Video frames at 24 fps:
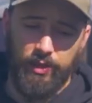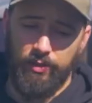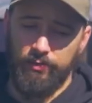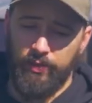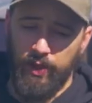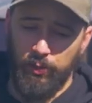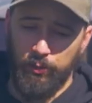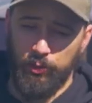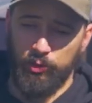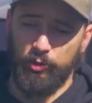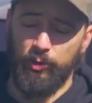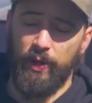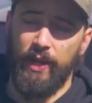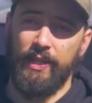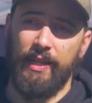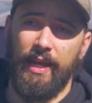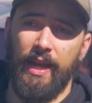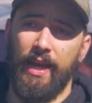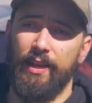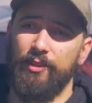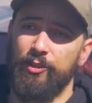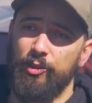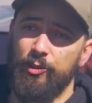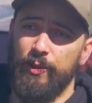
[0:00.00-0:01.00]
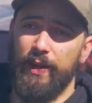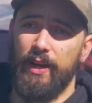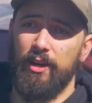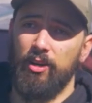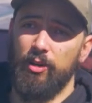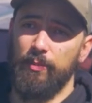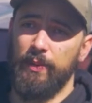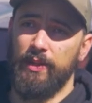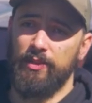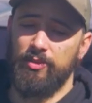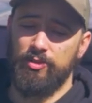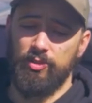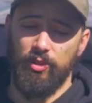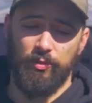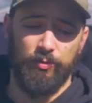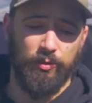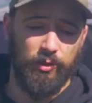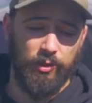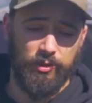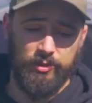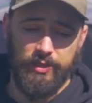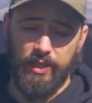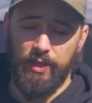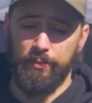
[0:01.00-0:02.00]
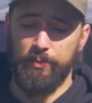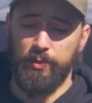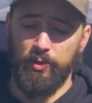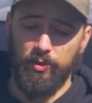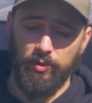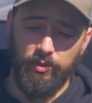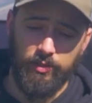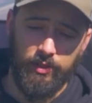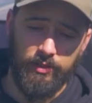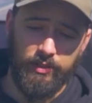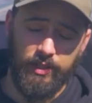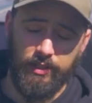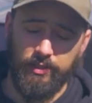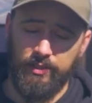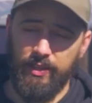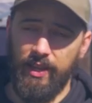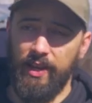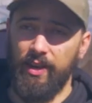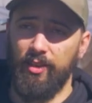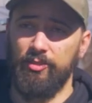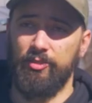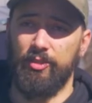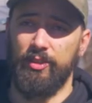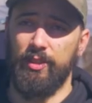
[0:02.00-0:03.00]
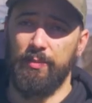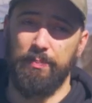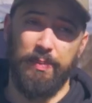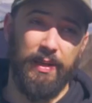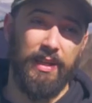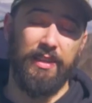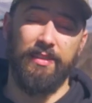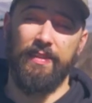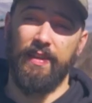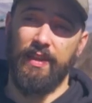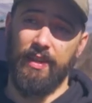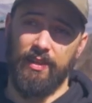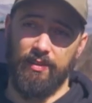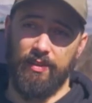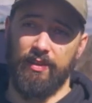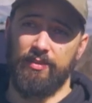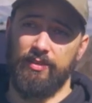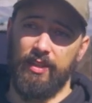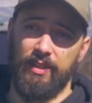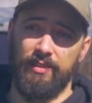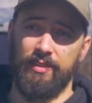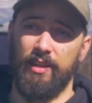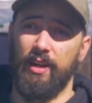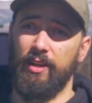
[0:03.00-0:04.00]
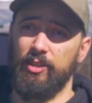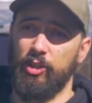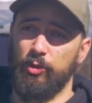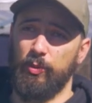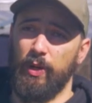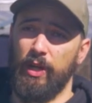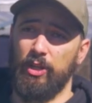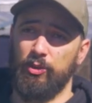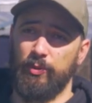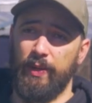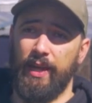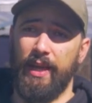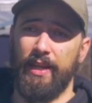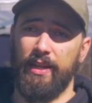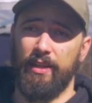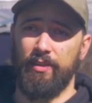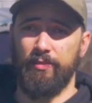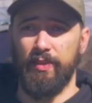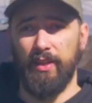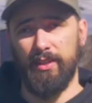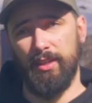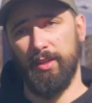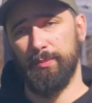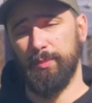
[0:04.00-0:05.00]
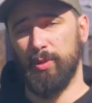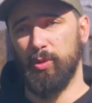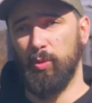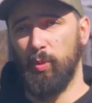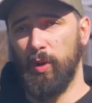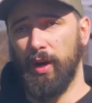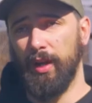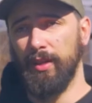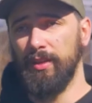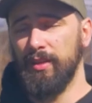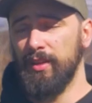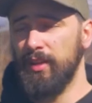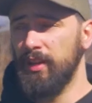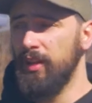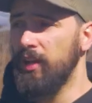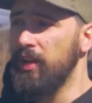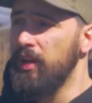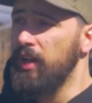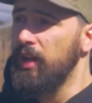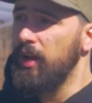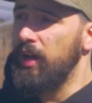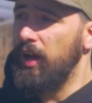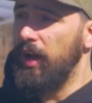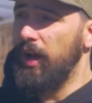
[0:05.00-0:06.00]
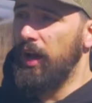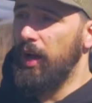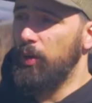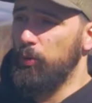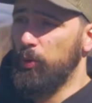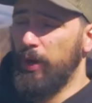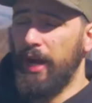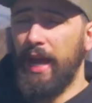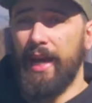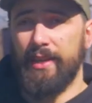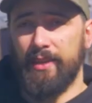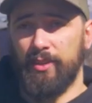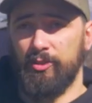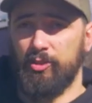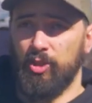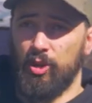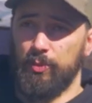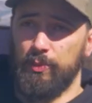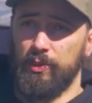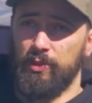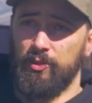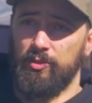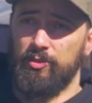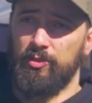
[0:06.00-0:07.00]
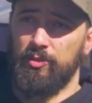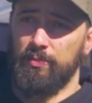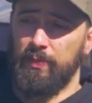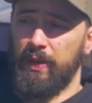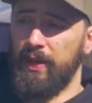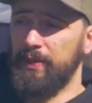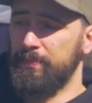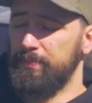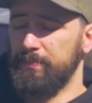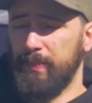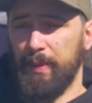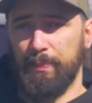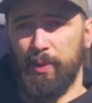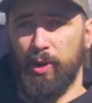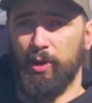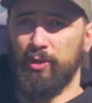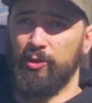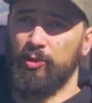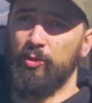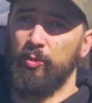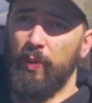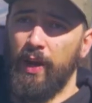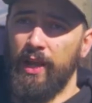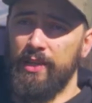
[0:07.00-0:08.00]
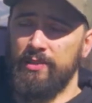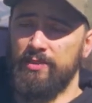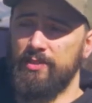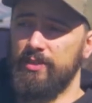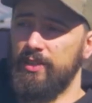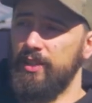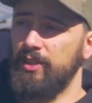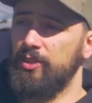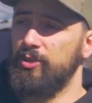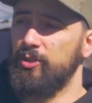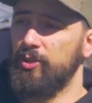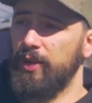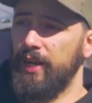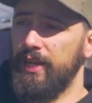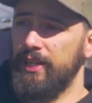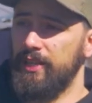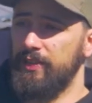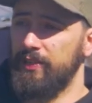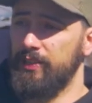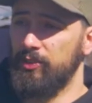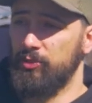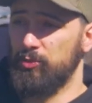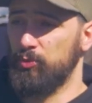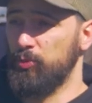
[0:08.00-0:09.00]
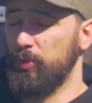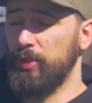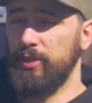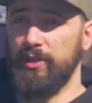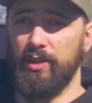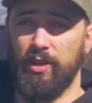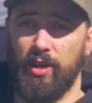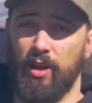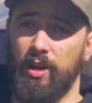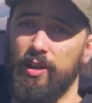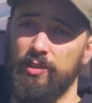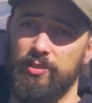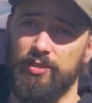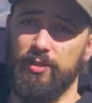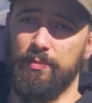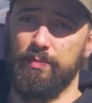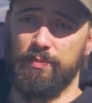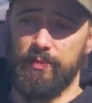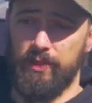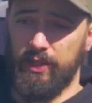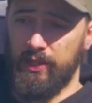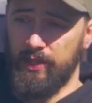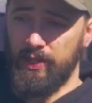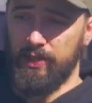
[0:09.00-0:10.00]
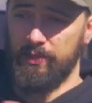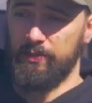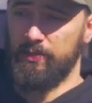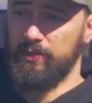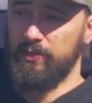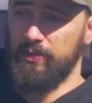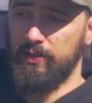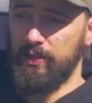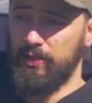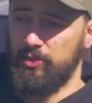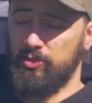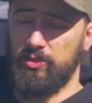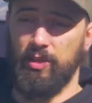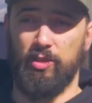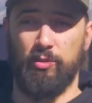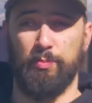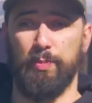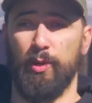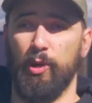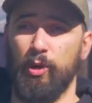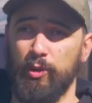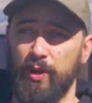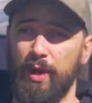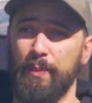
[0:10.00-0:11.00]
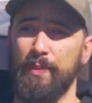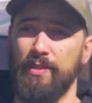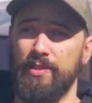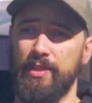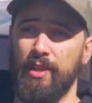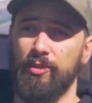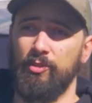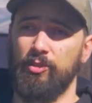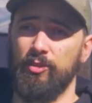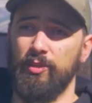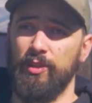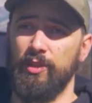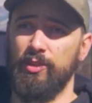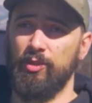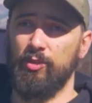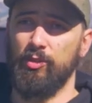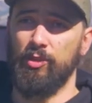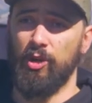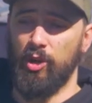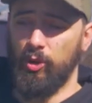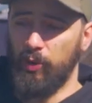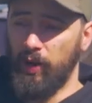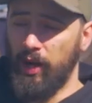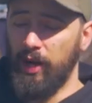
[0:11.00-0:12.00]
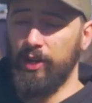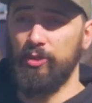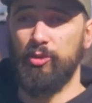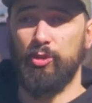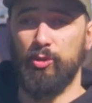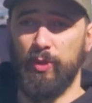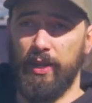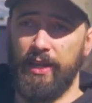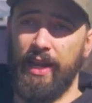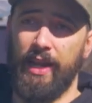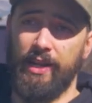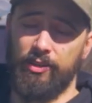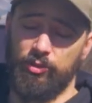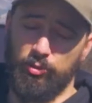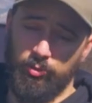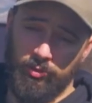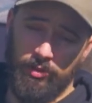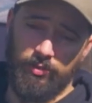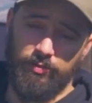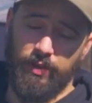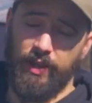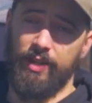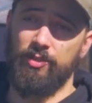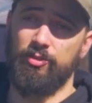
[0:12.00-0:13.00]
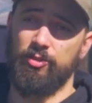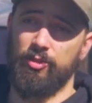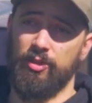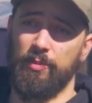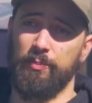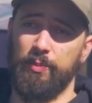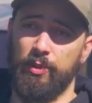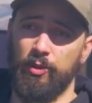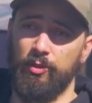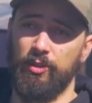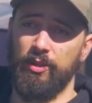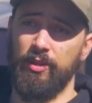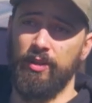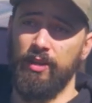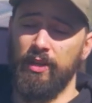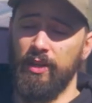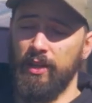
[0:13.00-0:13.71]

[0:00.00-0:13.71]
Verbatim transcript: event we're trying to add new elements. So for example, the technology, the big thing technology-wise we had at event number one uh, were hacking terminals. My, my partner Wes, he created these really awesome, uh, this, this program essentially. You'll go onto an actual device or computer